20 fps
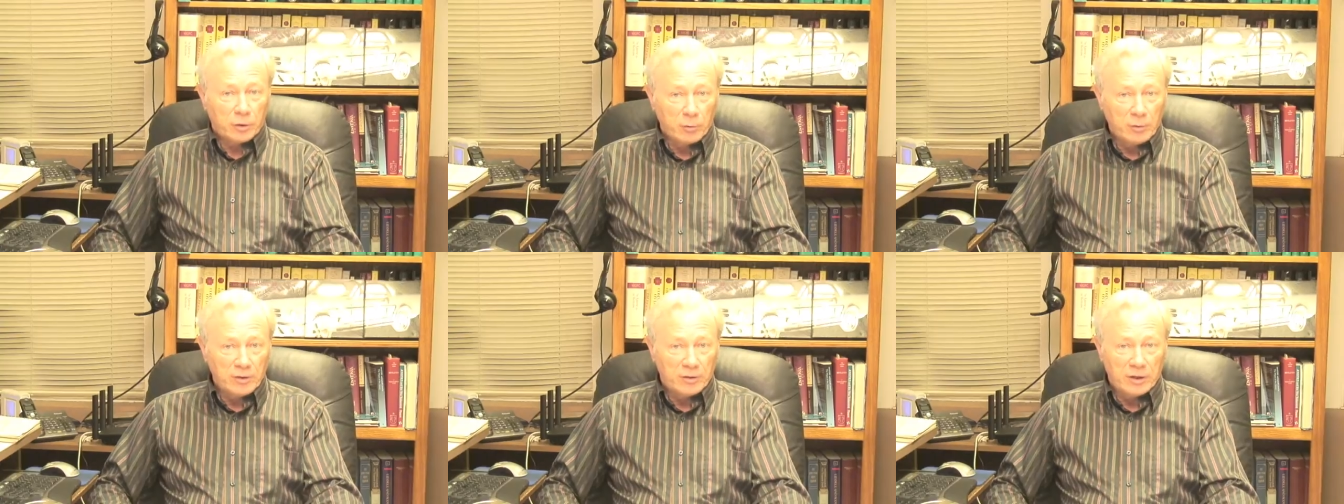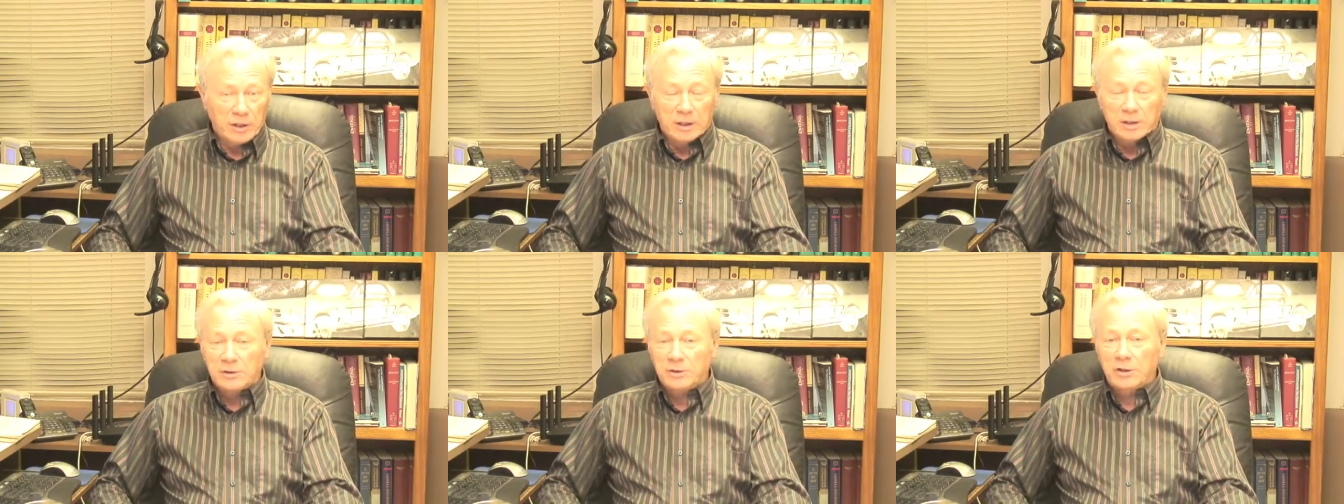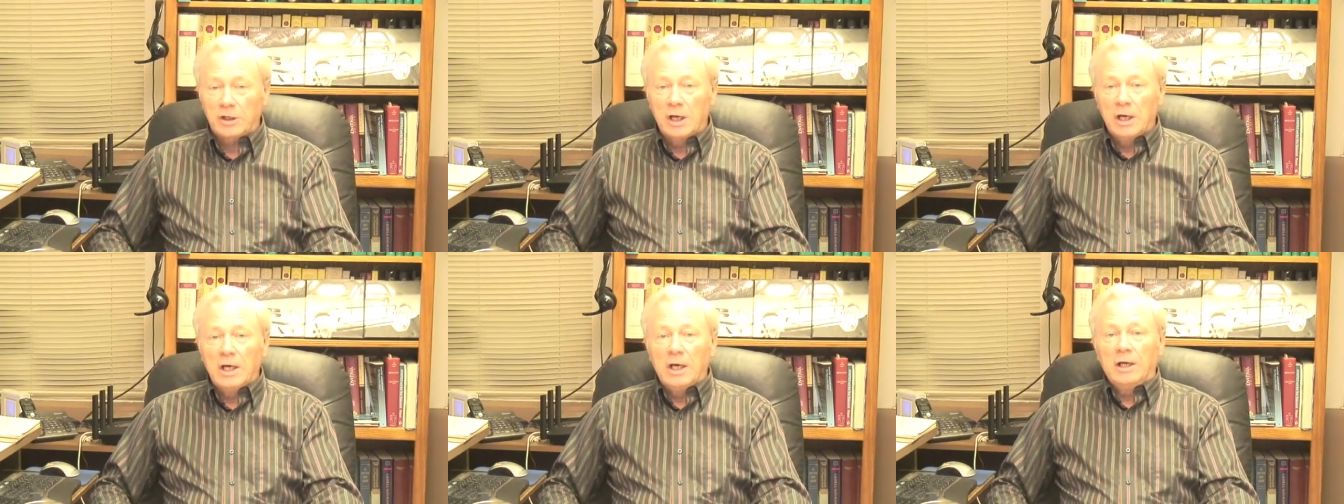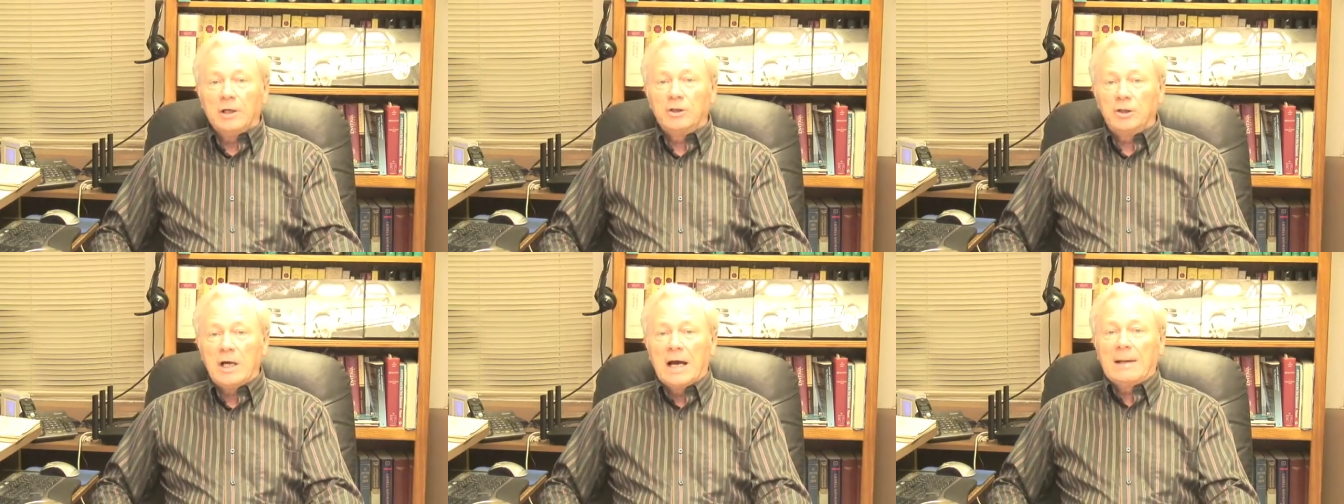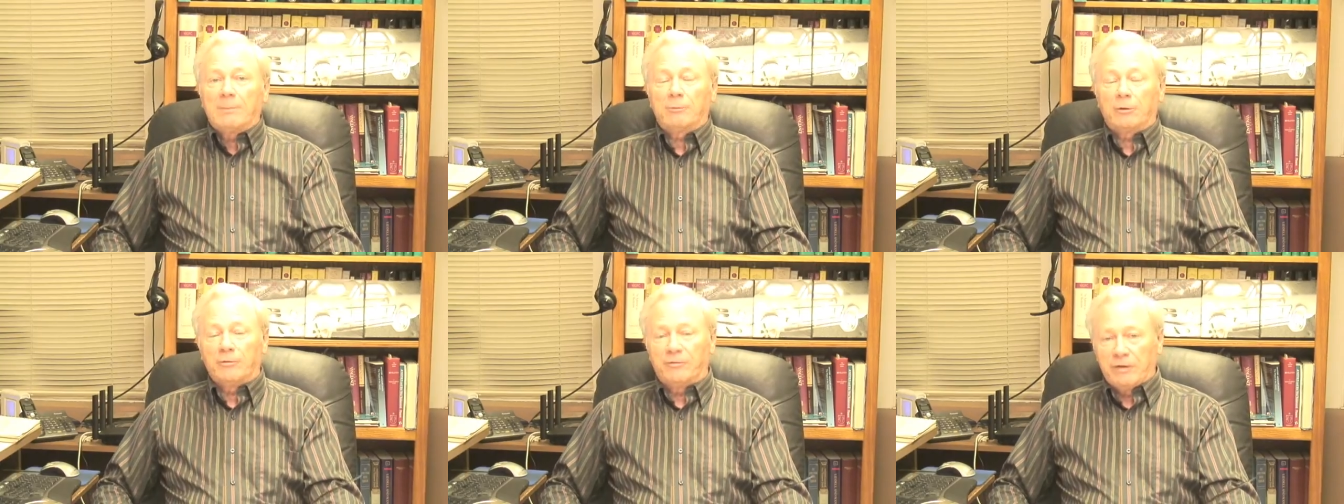Corinthians
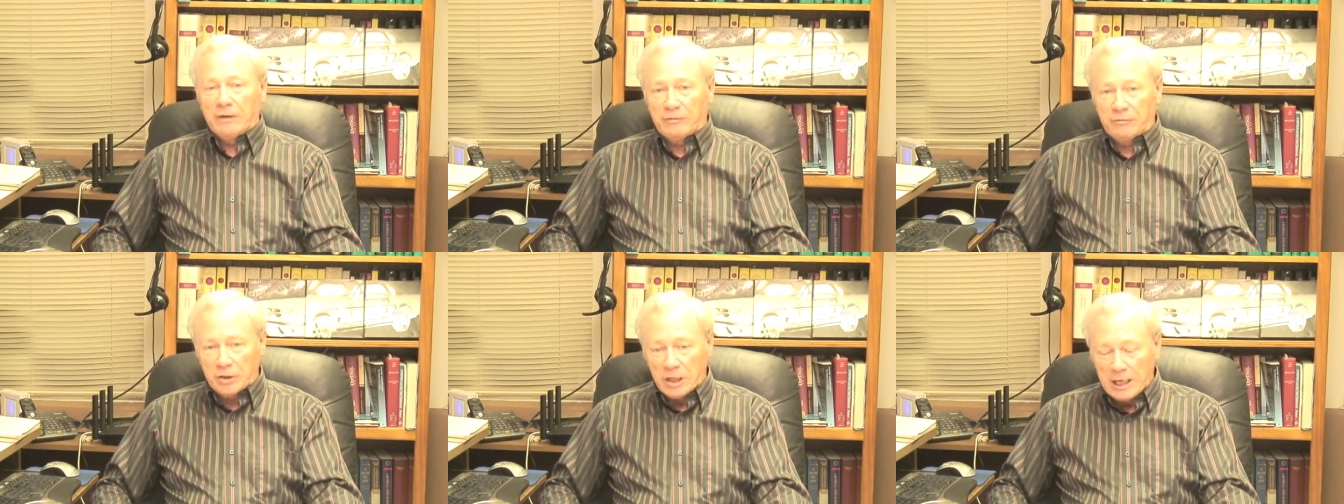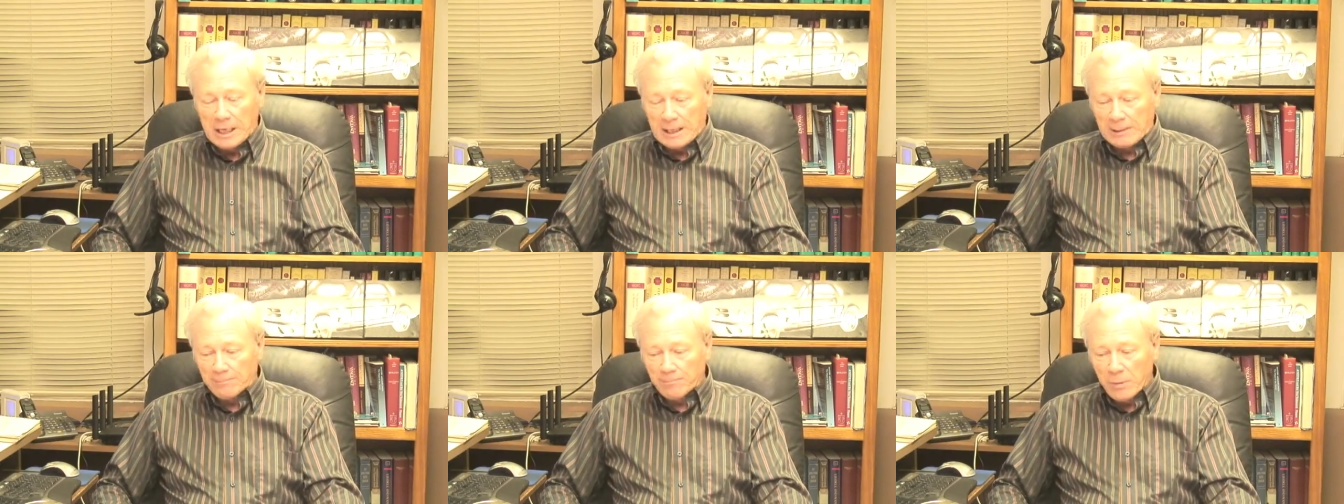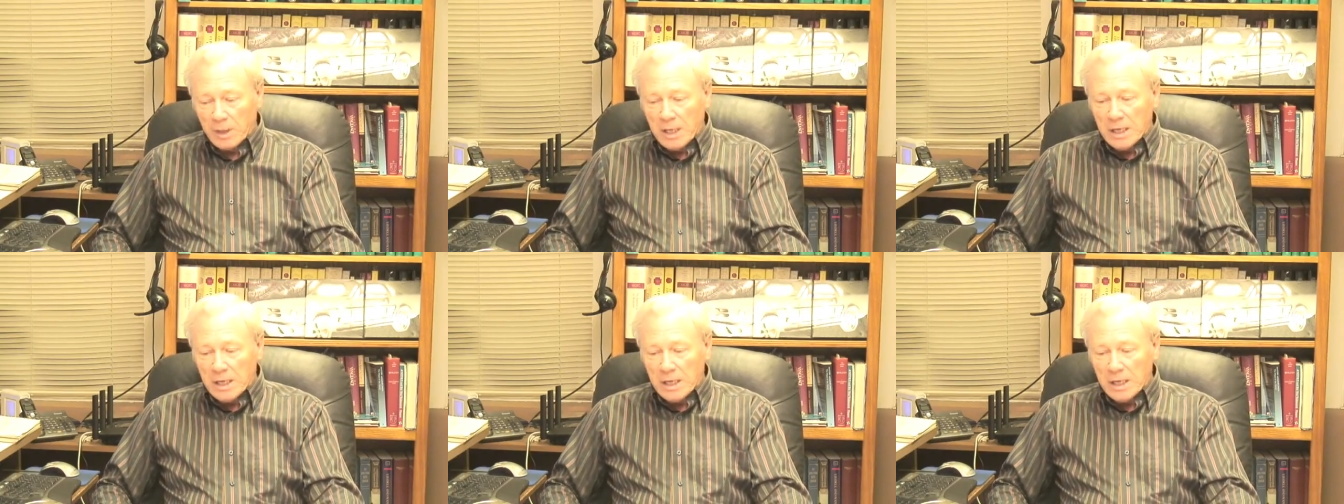chapter 15.